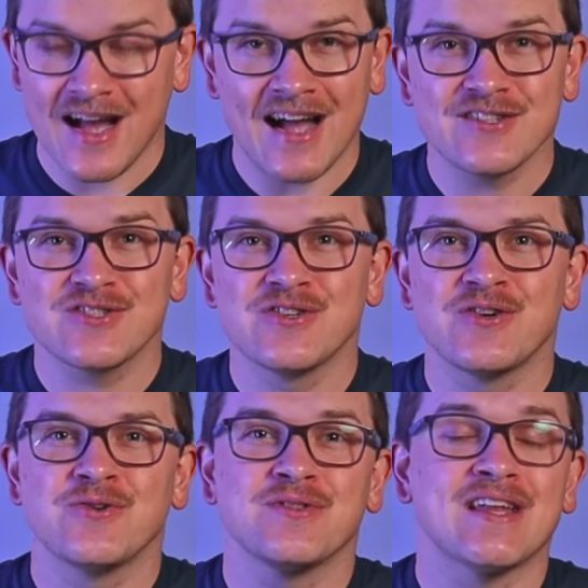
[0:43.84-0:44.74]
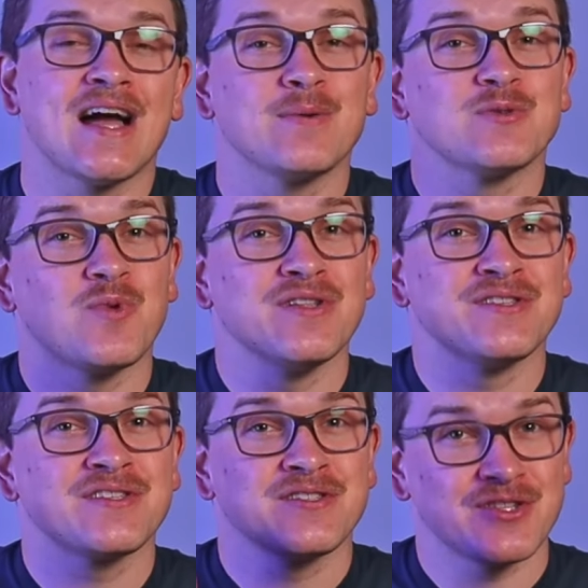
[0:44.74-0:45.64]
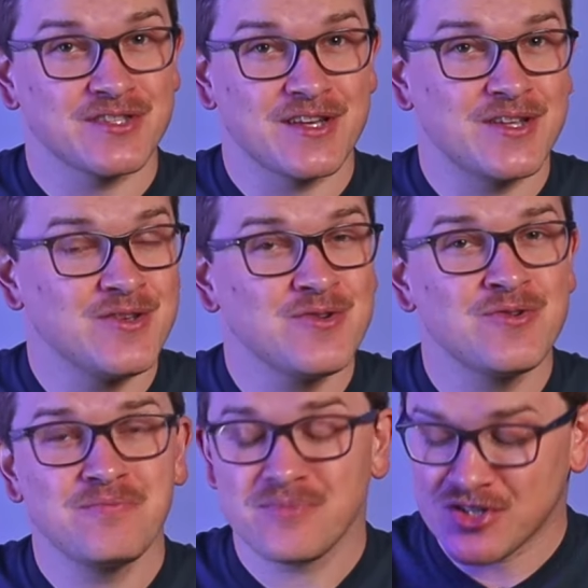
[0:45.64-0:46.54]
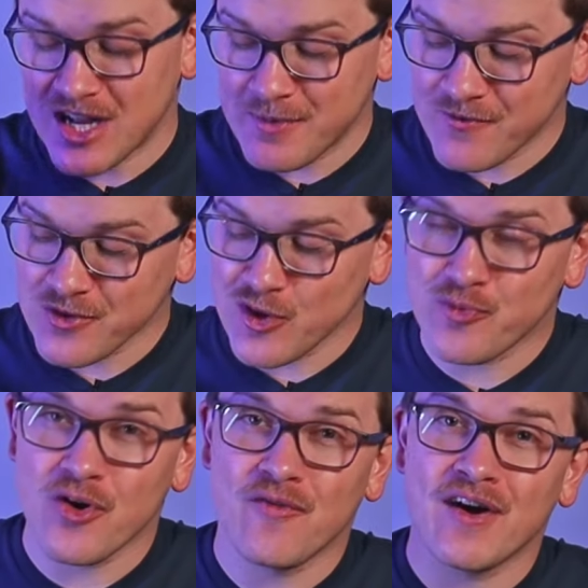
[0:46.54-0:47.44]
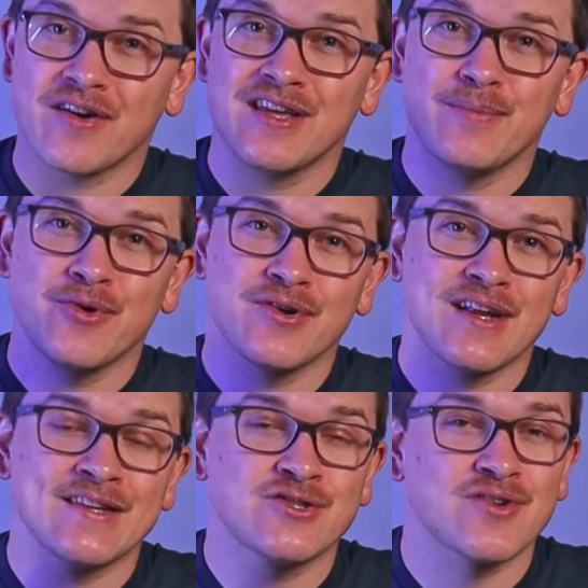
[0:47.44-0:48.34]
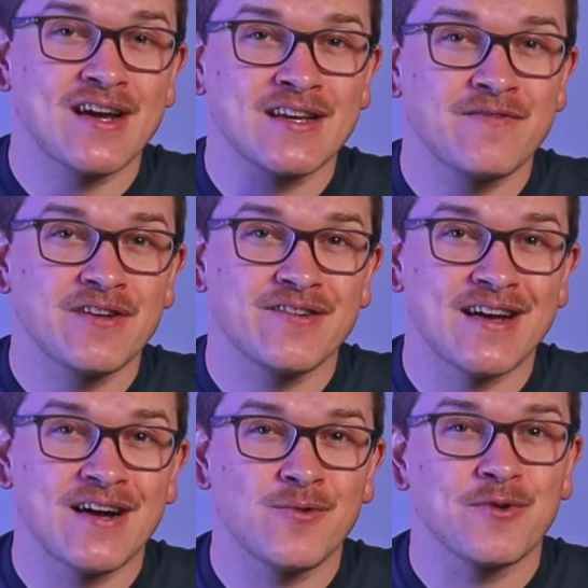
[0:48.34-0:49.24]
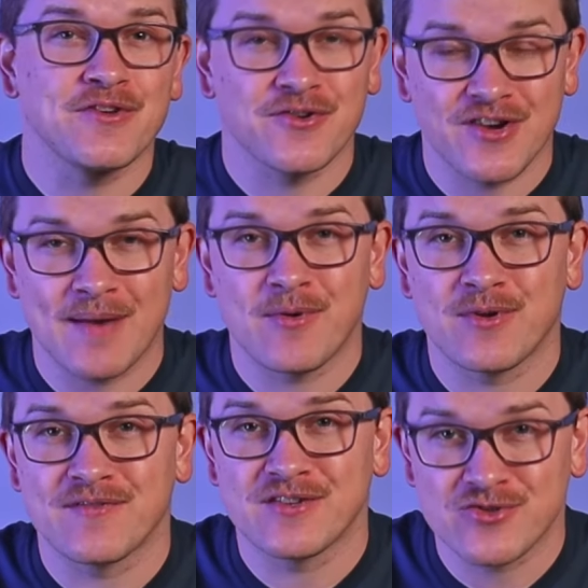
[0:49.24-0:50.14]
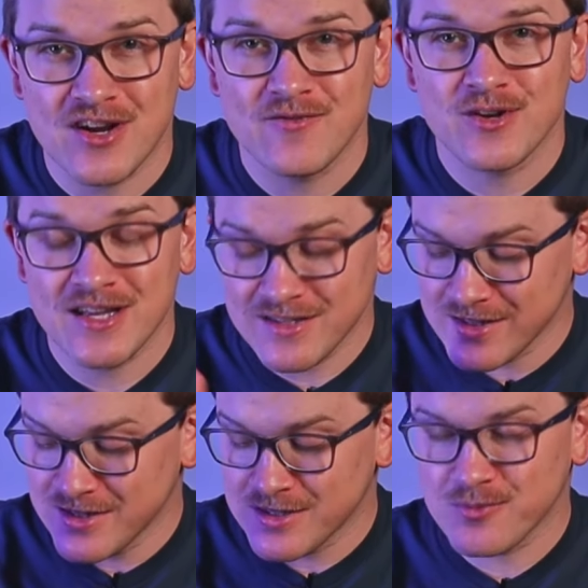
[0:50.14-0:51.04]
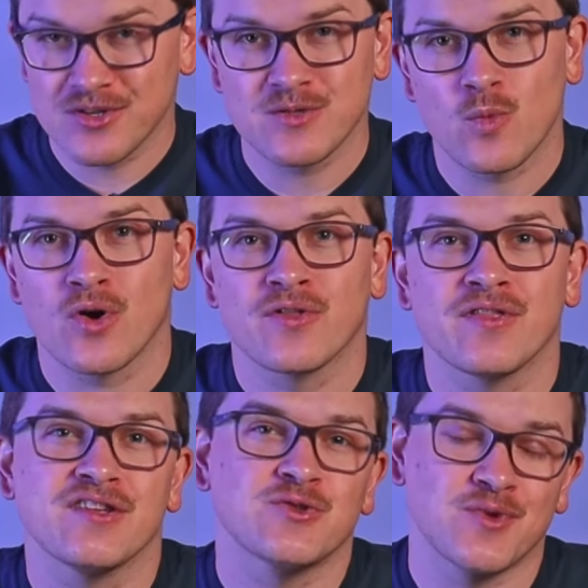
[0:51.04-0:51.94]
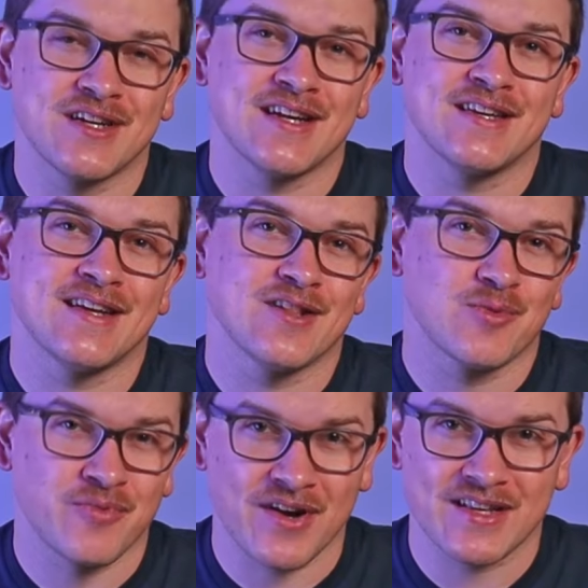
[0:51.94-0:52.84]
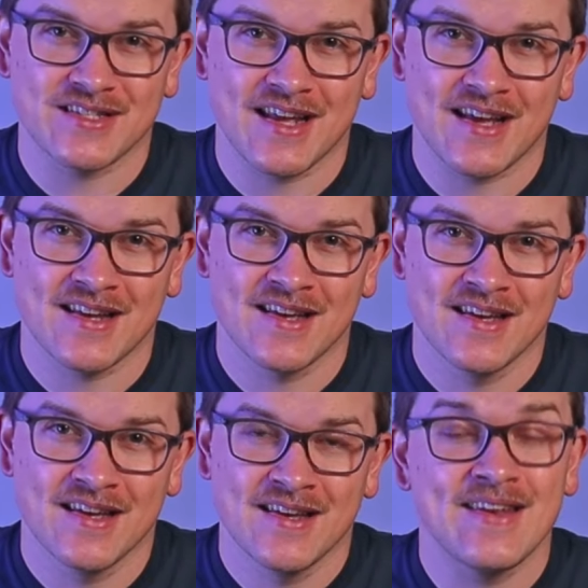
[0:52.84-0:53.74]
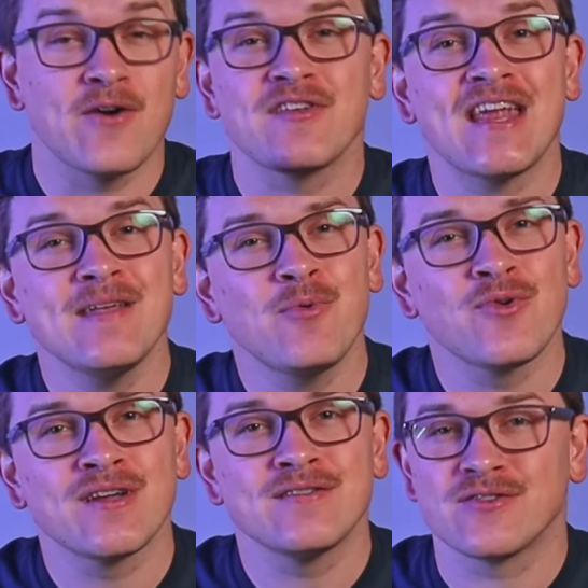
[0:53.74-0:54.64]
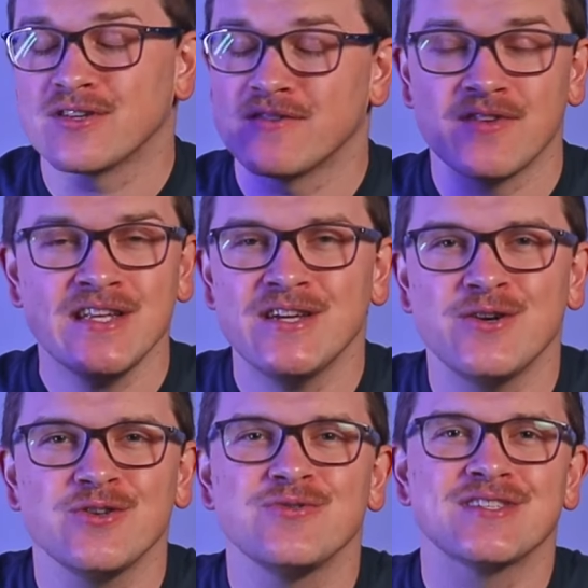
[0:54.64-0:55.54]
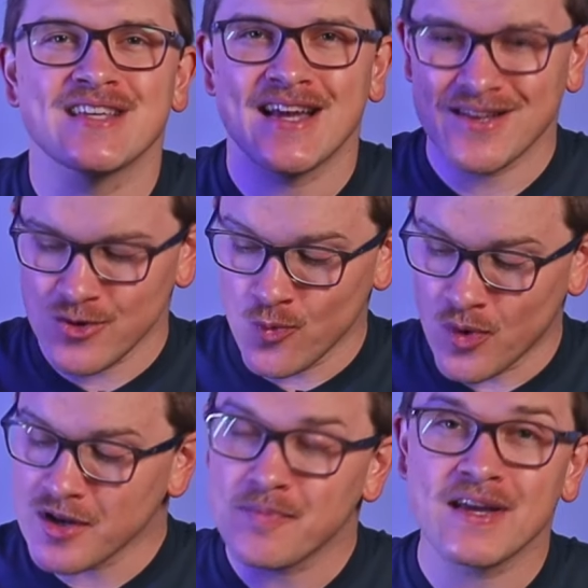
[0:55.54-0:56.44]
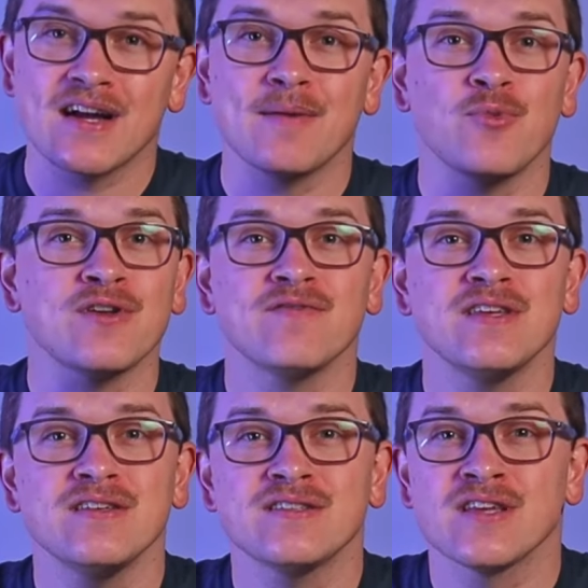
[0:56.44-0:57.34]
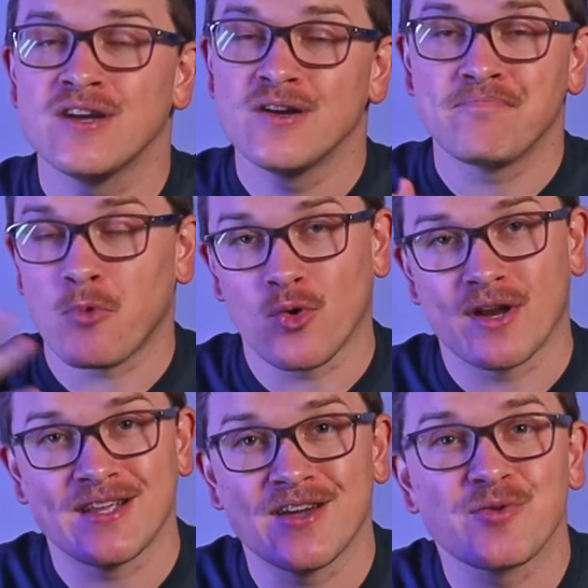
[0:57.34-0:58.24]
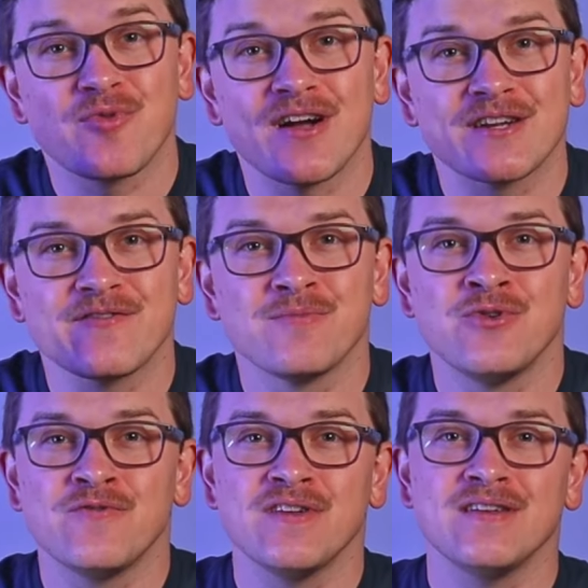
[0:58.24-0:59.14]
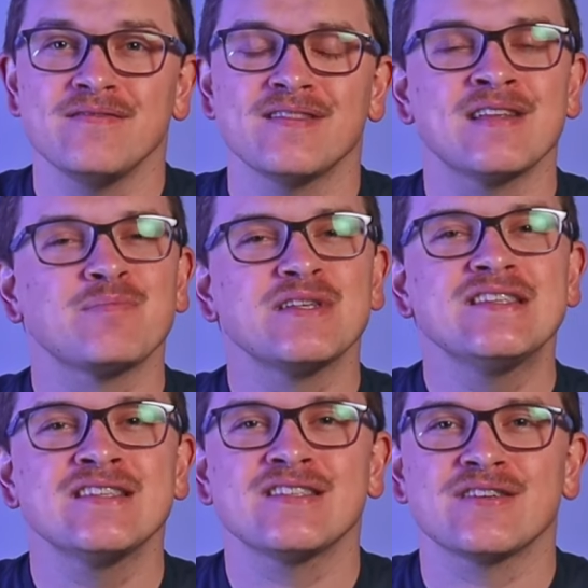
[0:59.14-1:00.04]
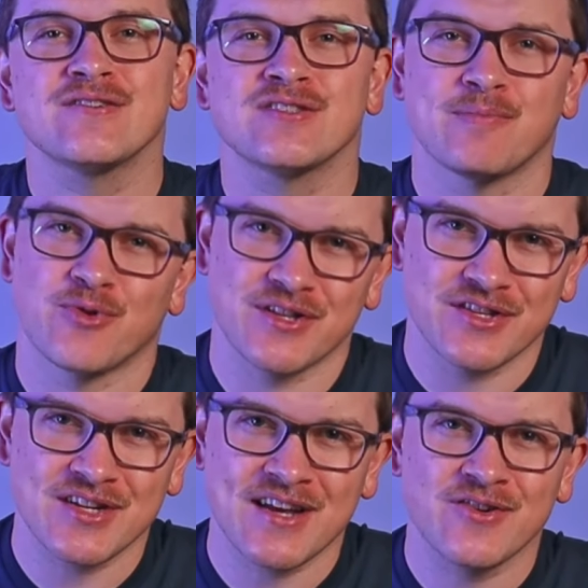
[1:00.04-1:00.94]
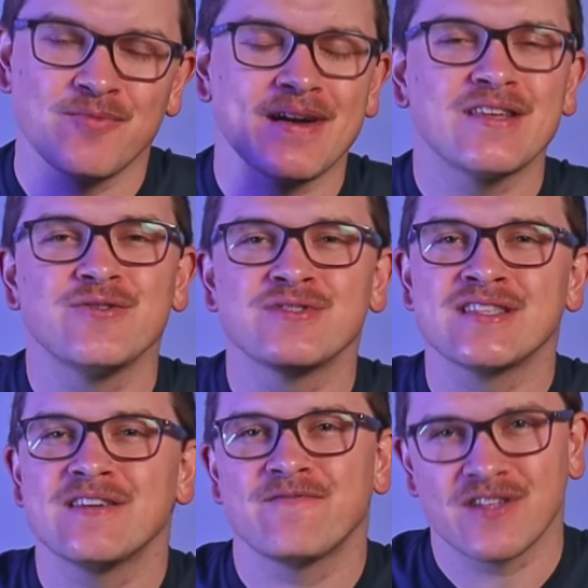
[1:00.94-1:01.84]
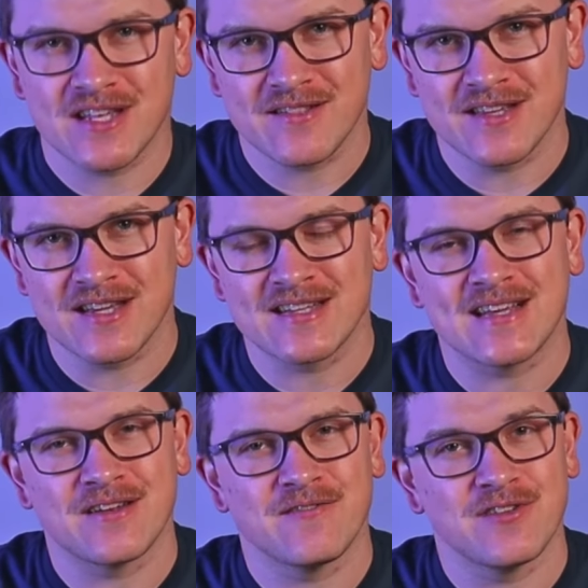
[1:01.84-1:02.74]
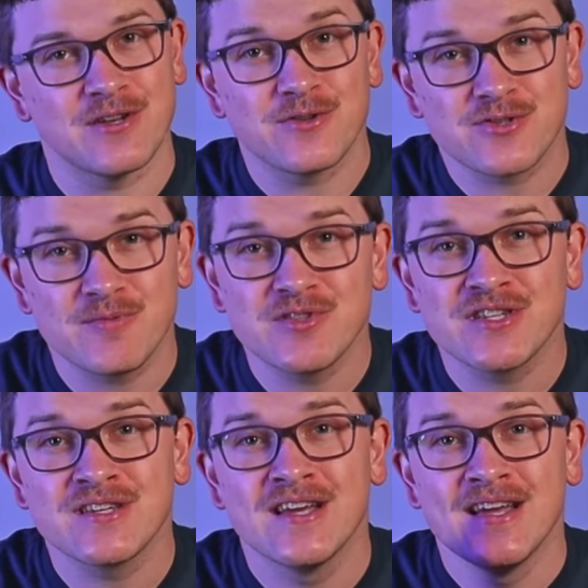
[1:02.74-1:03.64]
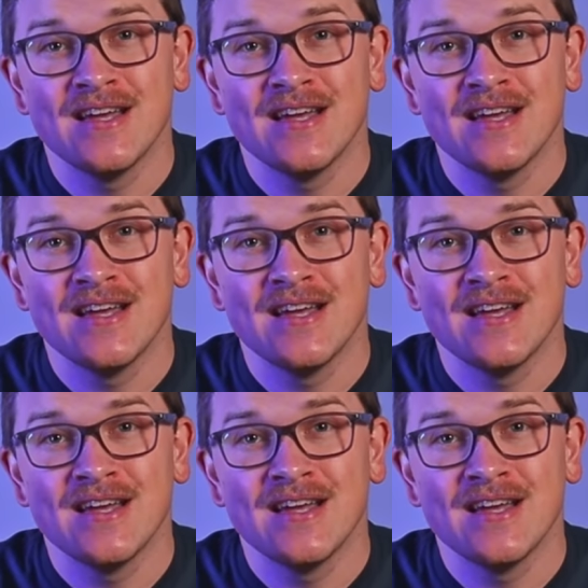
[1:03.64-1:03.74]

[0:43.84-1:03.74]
I just know that I was once, just like you, shopping for a low-profile keyboard and trying to figure out whether grabbing one of these travel cases was worth the $29 price tag. Now, if at any point during the video you decide you want to pick up one of these, or any other product from NuPhy, then please consider supporting the channel by using the affiliate link down in the video description.